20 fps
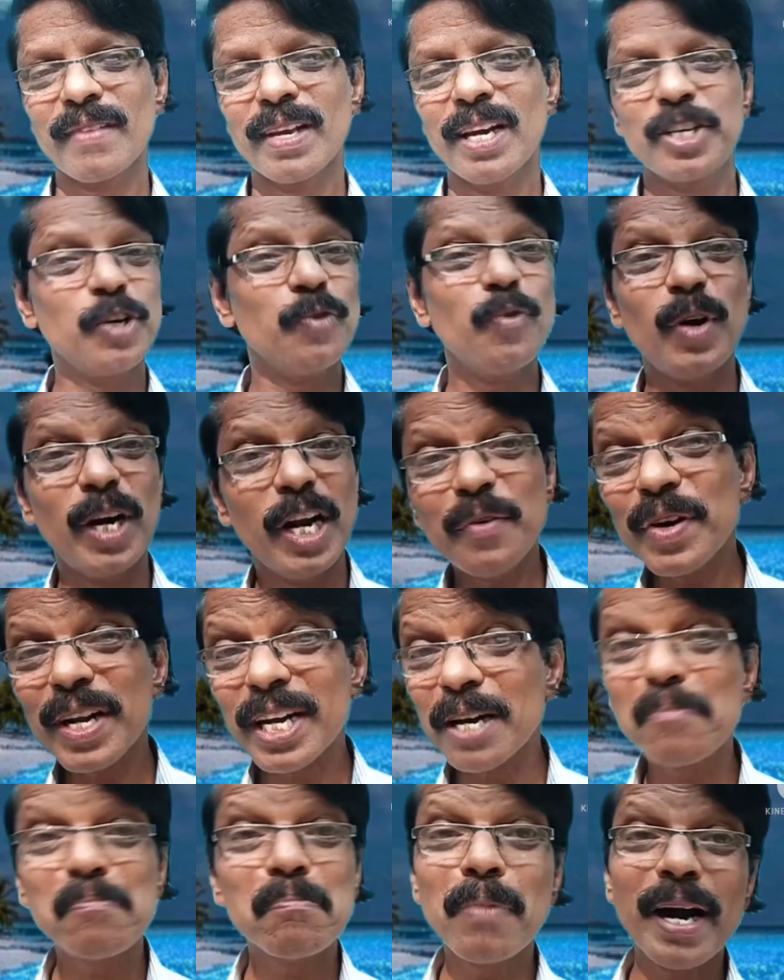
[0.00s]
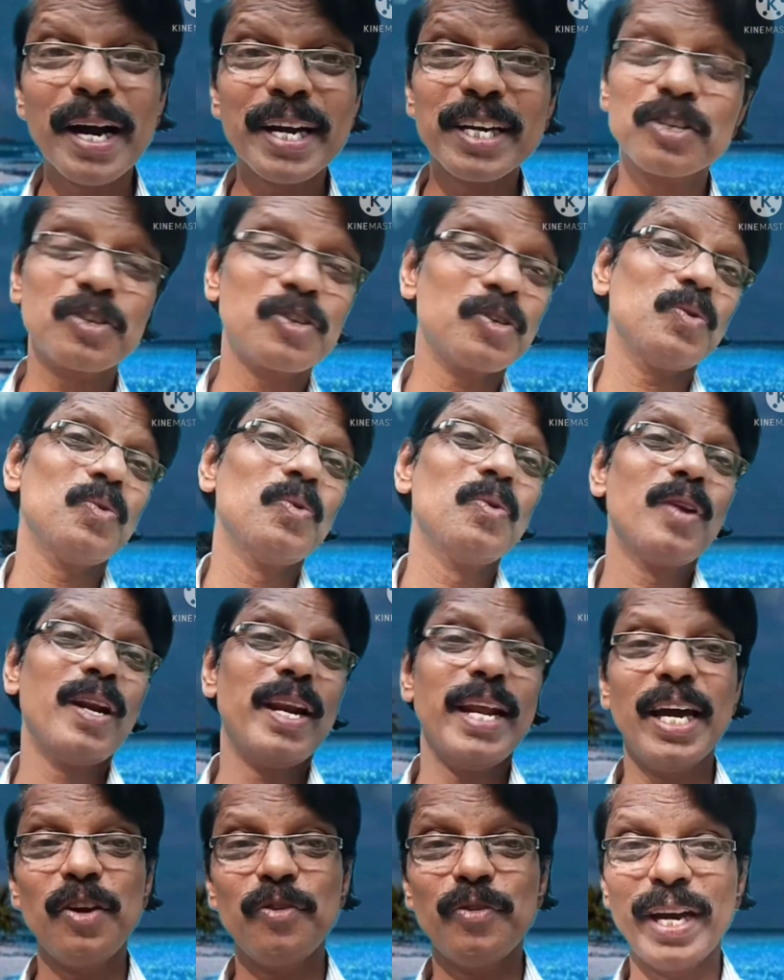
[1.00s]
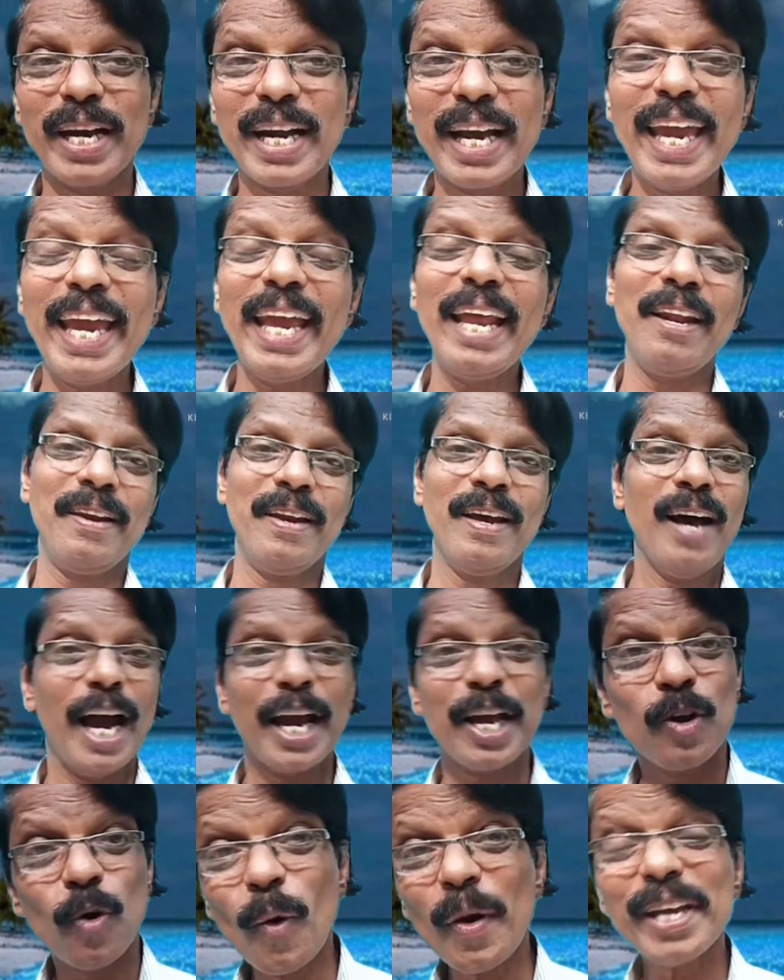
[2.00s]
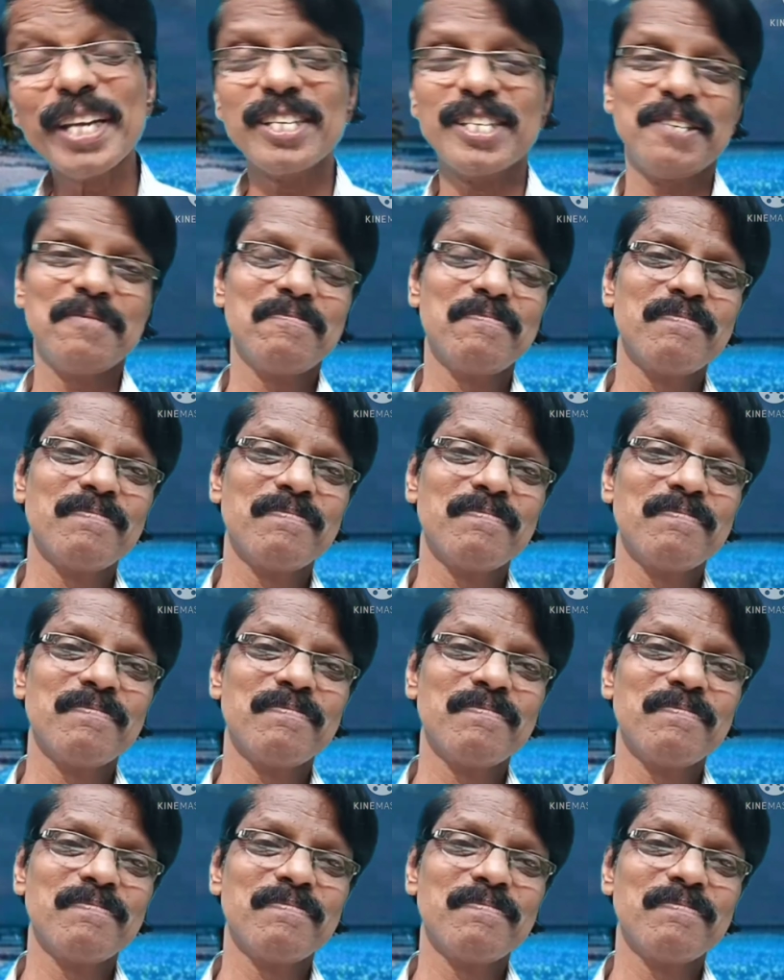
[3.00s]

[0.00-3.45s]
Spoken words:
She would never come back to life again. I know it.